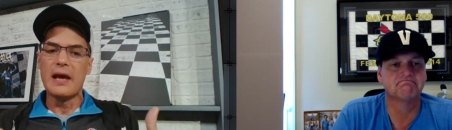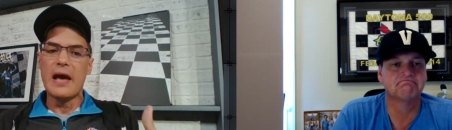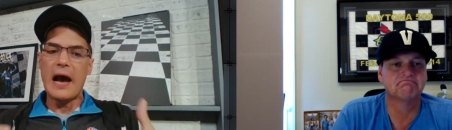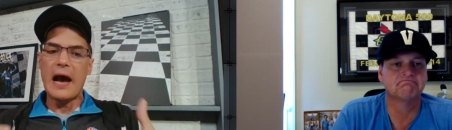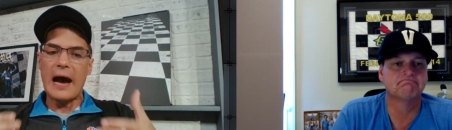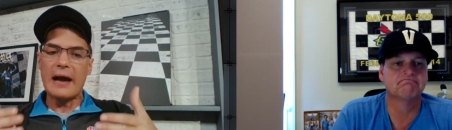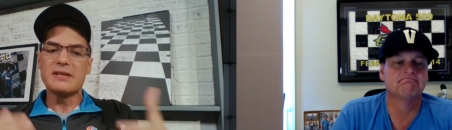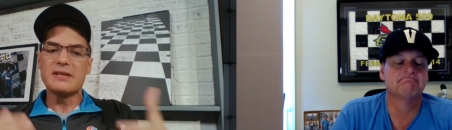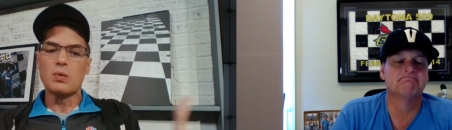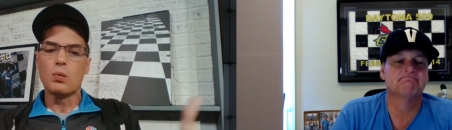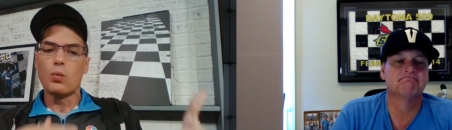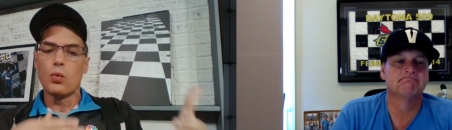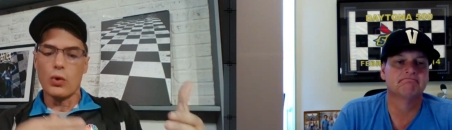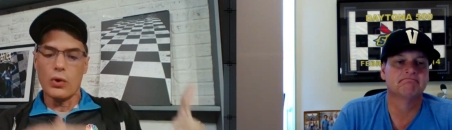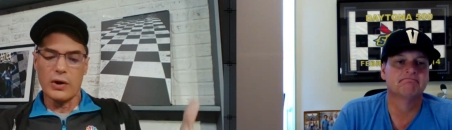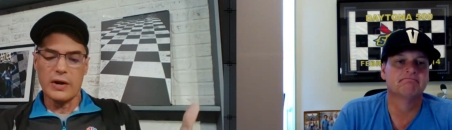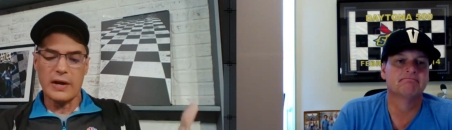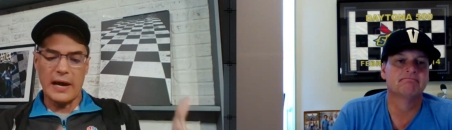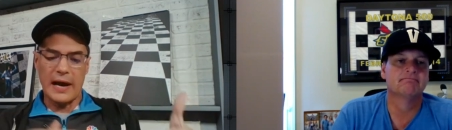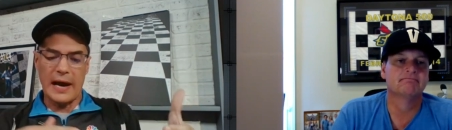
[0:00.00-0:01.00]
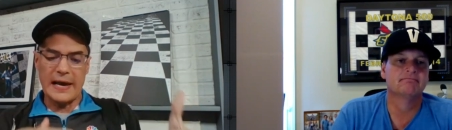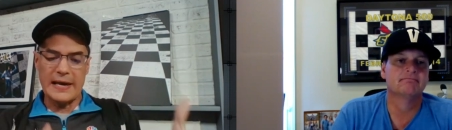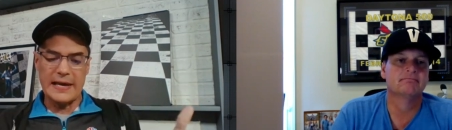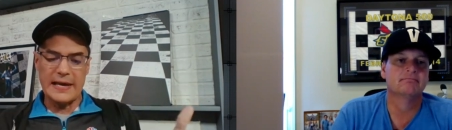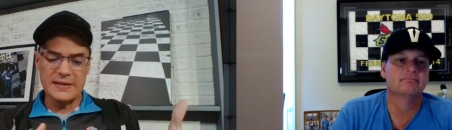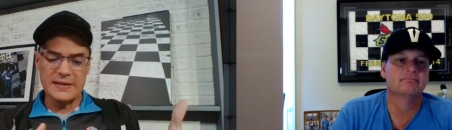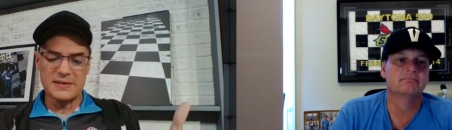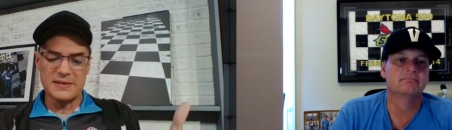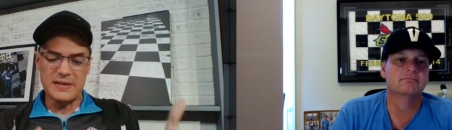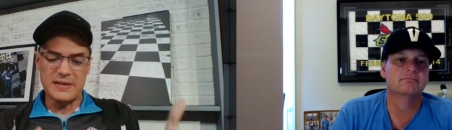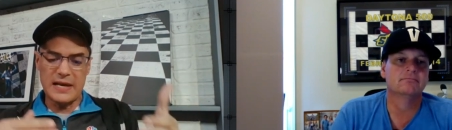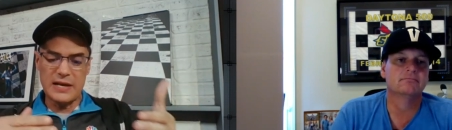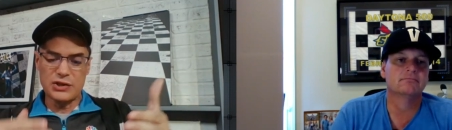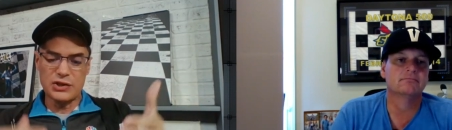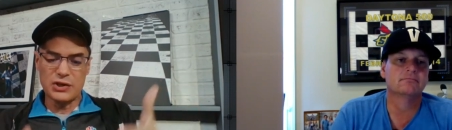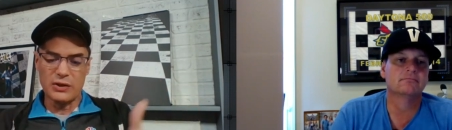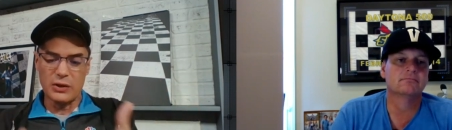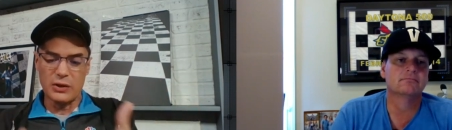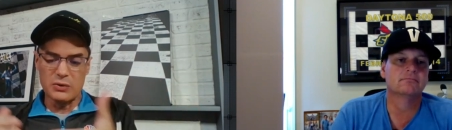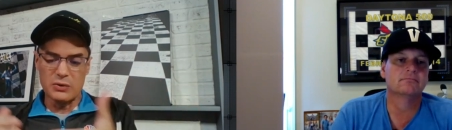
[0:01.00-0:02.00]
Speaker 1: how does it work? I guess each
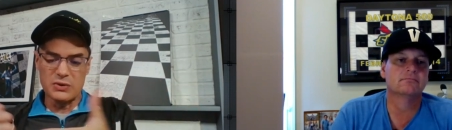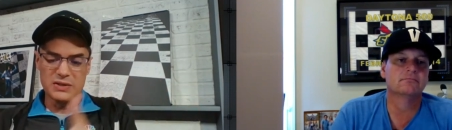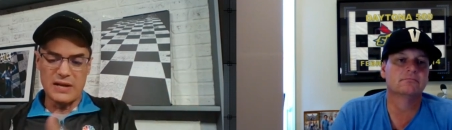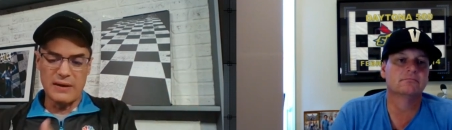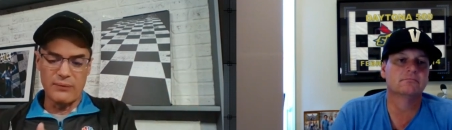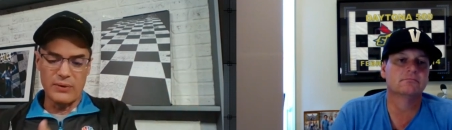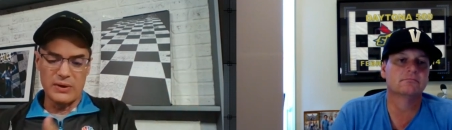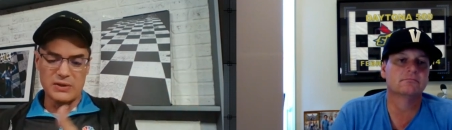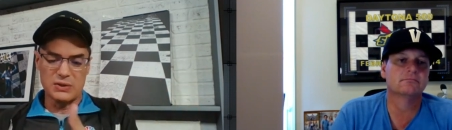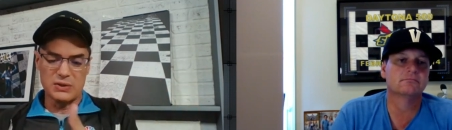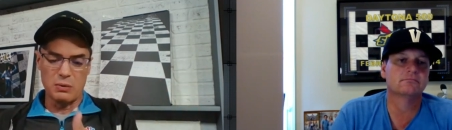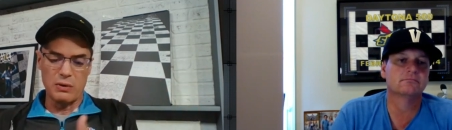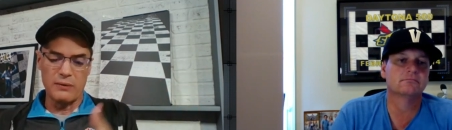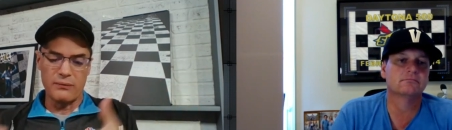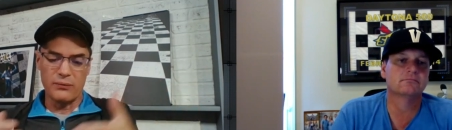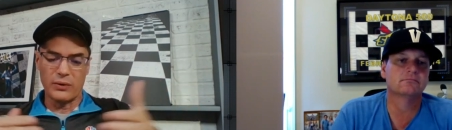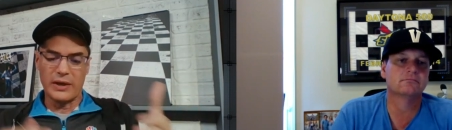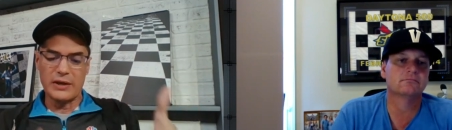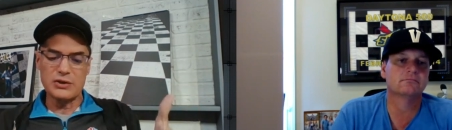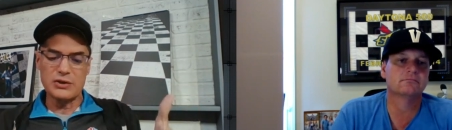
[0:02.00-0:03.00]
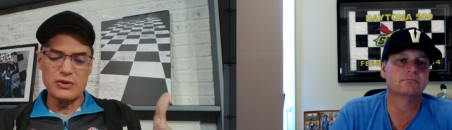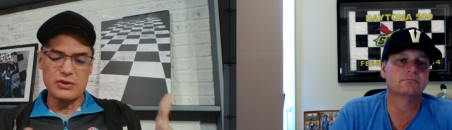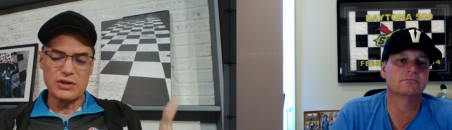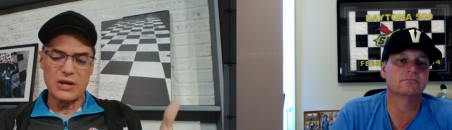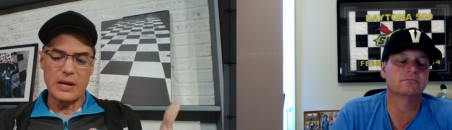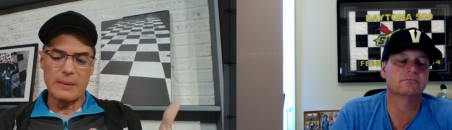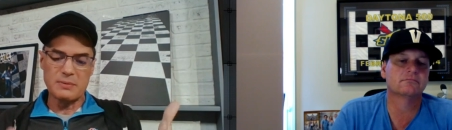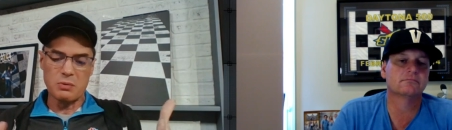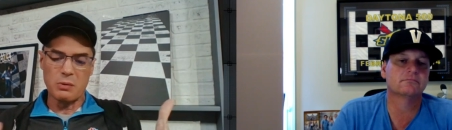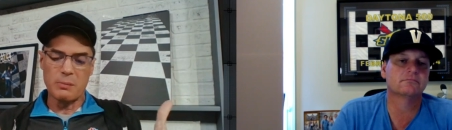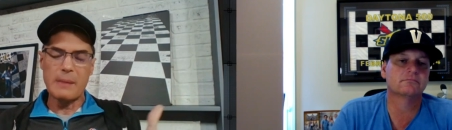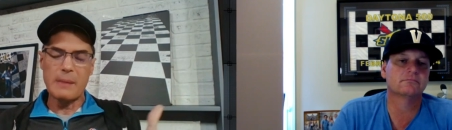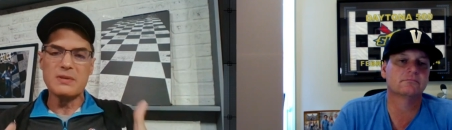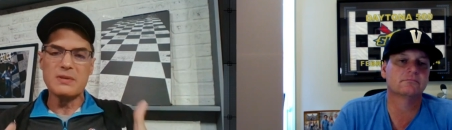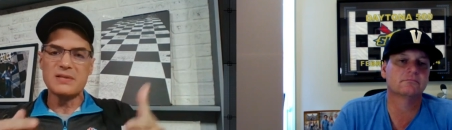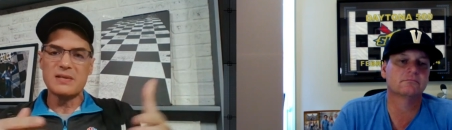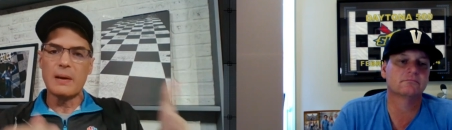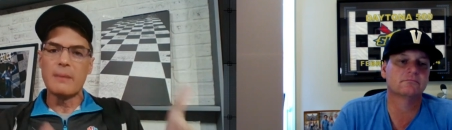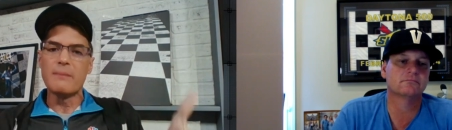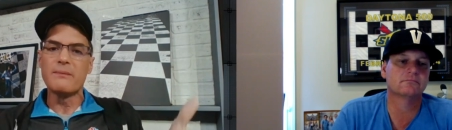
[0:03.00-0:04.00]
of those different sort of relationships where maybe
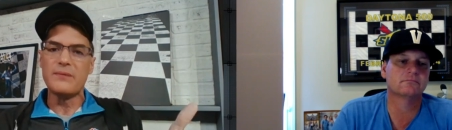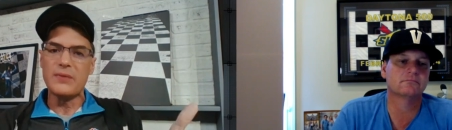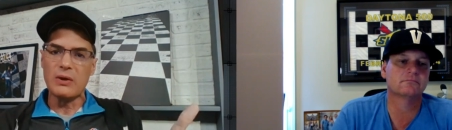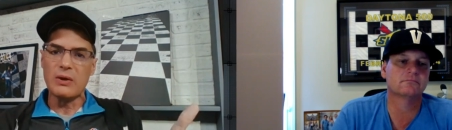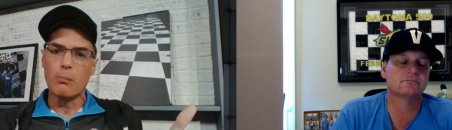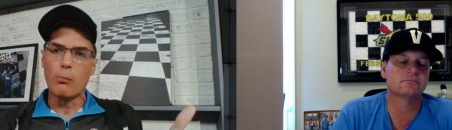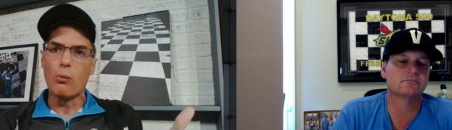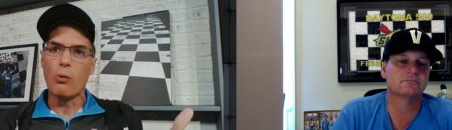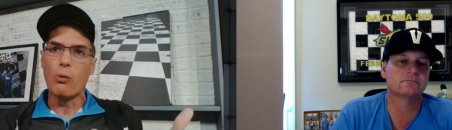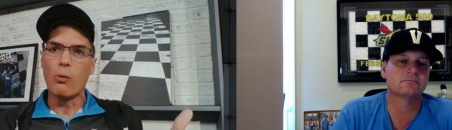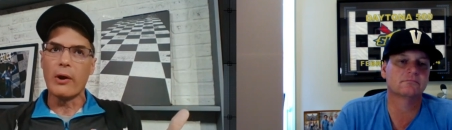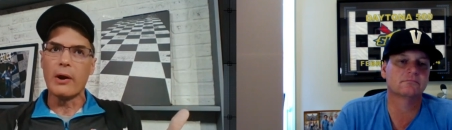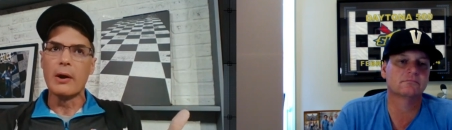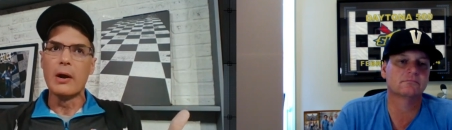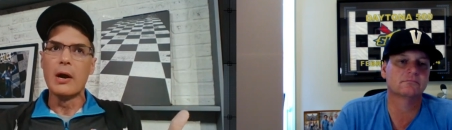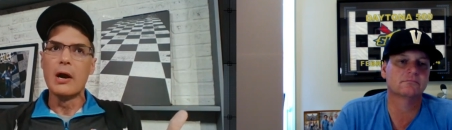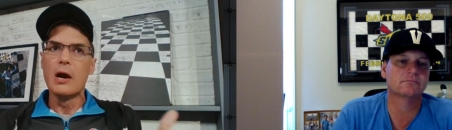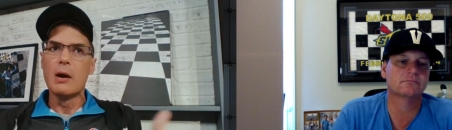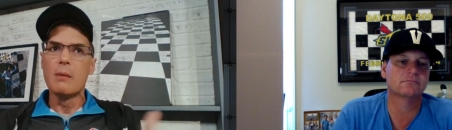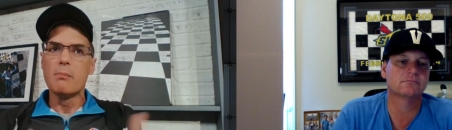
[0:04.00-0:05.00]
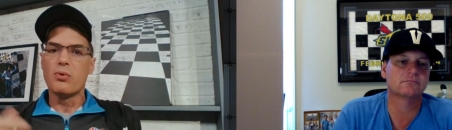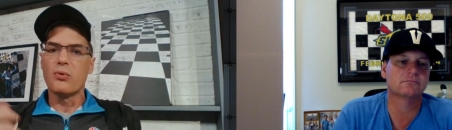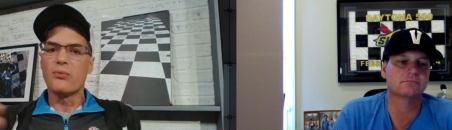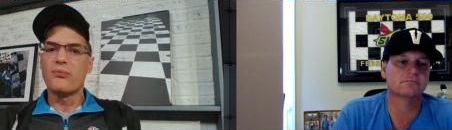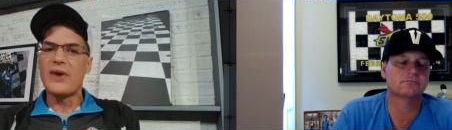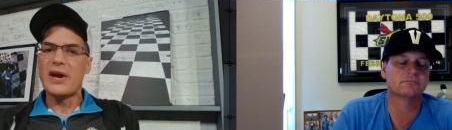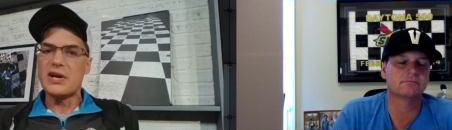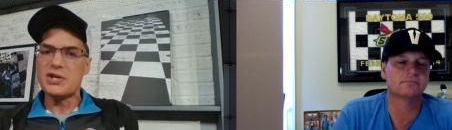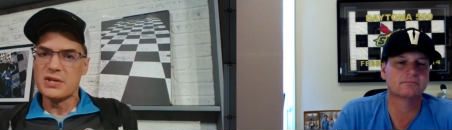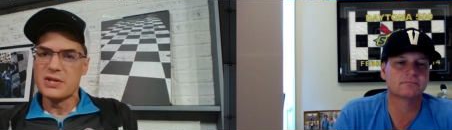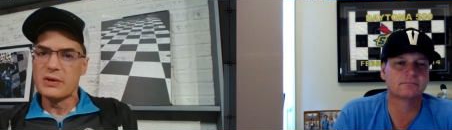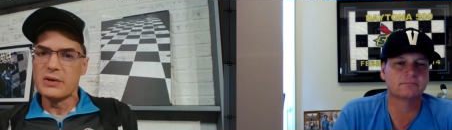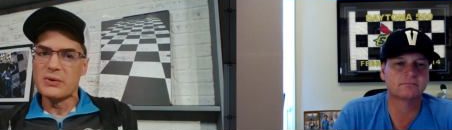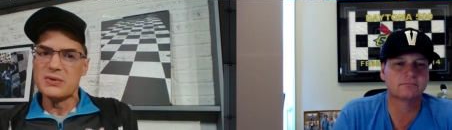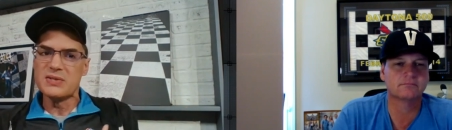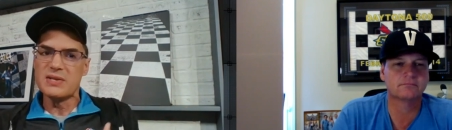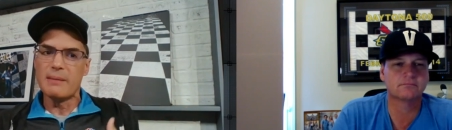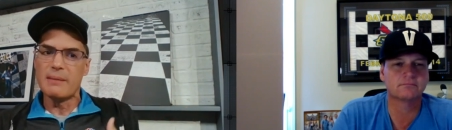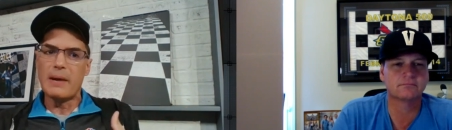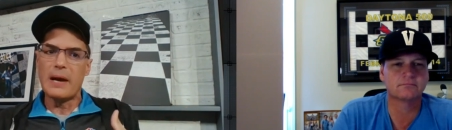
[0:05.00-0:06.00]
some feel more professional,
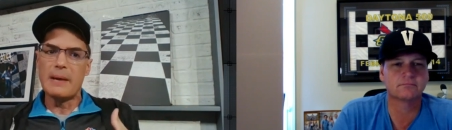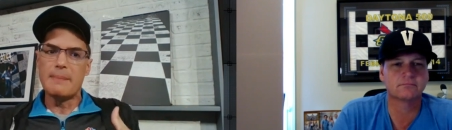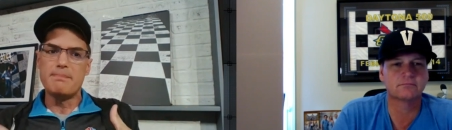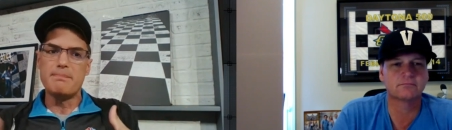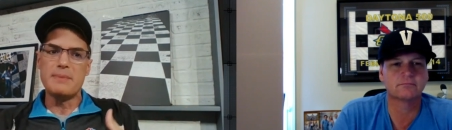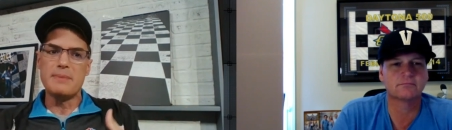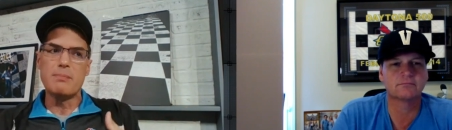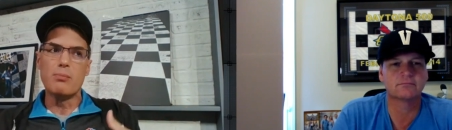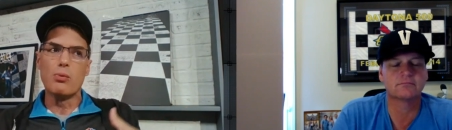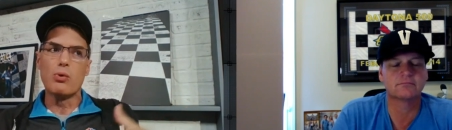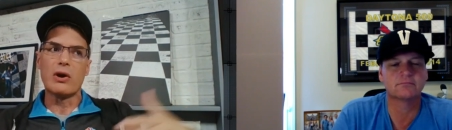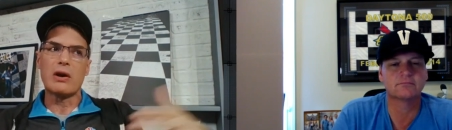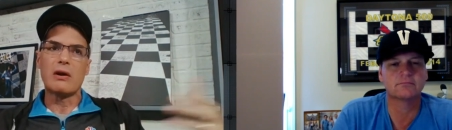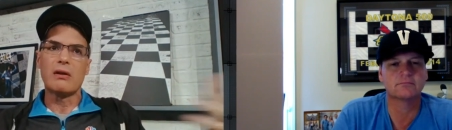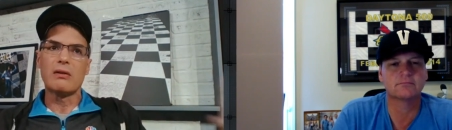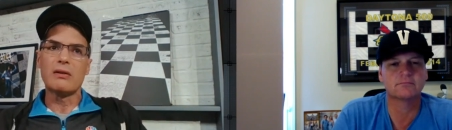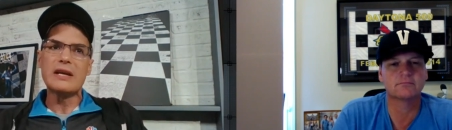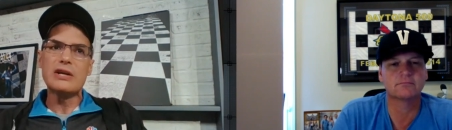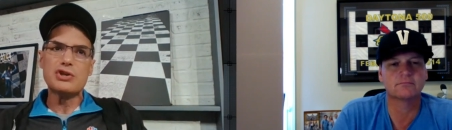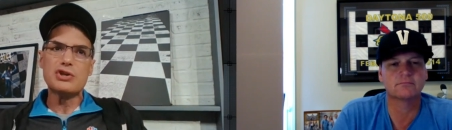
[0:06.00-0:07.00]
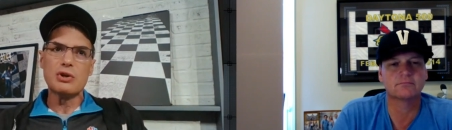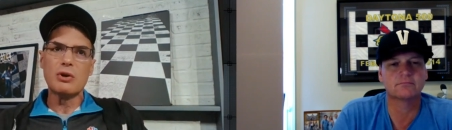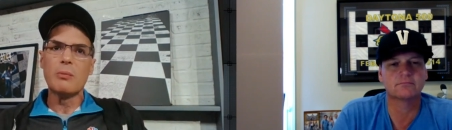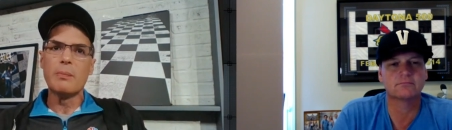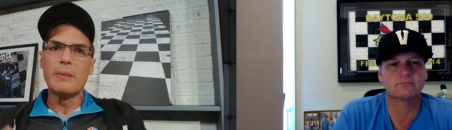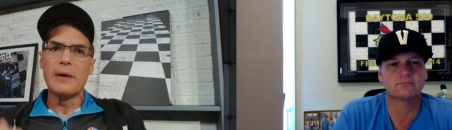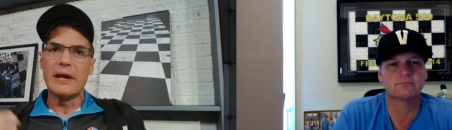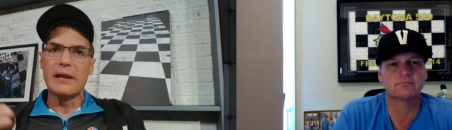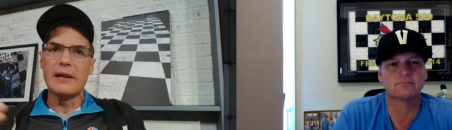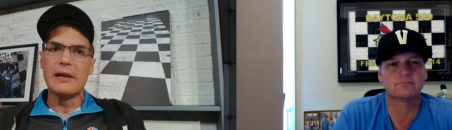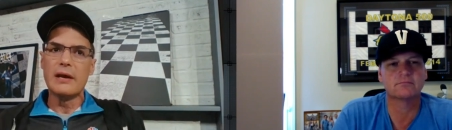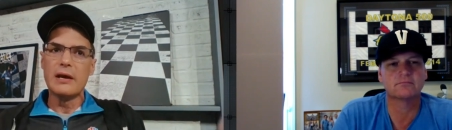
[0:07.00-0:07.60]
some might be more collegial, but